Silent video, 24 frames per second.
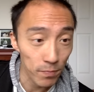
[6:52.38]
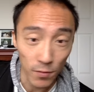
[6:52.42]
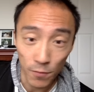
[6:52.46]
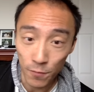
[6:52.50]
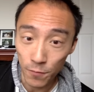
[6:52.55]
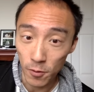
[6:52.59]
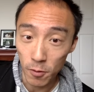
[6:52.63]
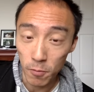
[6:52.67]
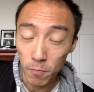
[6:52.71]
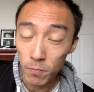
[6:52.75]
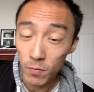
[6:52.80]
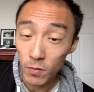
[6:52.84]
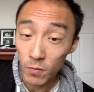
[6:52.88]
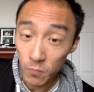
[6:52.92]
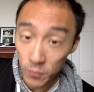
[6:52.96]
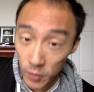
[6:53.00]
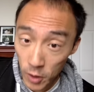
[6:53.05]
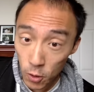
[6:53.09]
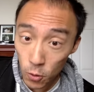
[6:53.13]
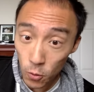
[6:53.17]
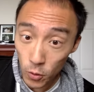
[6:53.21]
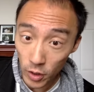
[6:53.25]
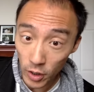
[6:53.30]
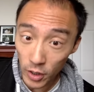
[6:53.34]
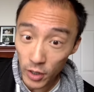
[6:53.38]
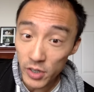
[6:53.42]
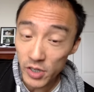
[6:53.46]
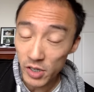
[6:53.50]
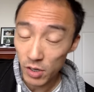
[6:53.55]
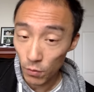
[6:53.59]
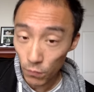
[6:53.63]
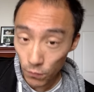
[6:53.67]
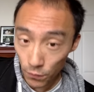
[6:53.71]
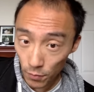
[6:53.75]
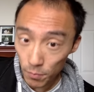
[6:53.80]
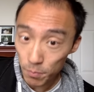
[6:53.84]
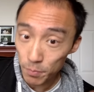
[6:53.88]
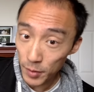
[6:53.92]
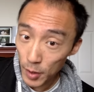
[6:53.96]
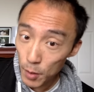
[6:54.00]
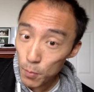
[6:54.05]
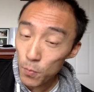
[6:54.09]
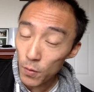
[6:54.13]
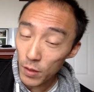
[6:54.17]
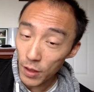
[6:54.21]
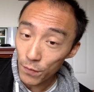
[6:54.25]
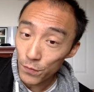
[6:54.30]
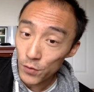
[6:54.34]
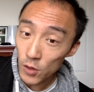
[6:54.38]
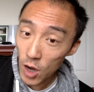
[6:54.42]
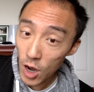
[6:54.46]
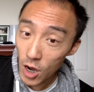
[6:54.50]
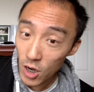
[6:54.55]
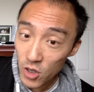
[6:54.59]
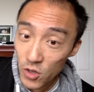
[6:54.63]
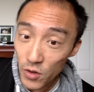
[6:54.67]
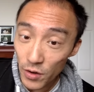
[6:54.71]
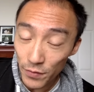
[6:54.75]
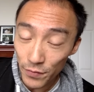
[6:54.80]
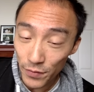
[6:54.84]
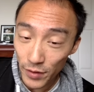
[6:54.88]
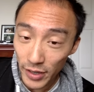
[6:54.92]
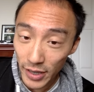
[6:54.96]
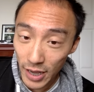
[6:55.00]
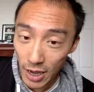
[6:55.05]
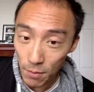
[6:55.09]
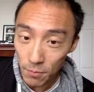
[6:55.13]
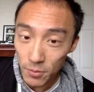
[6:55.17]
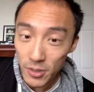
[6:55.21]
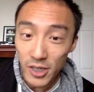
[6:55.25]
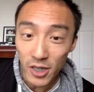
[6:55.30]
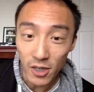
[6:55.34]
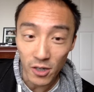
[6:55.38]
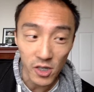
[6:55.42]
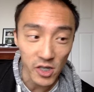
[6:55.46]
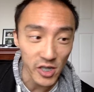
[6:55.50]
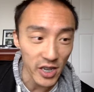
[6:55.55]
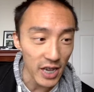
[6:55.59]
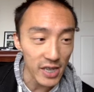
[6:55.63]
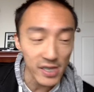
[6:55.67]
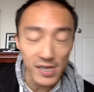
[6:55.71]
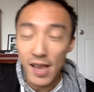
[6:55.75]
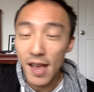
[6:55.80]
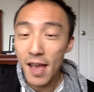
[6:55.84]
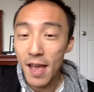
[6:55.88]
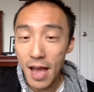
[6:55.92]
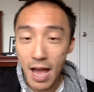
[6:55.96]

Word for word: from viewers and from people I've talked to on Fight Commentary chats,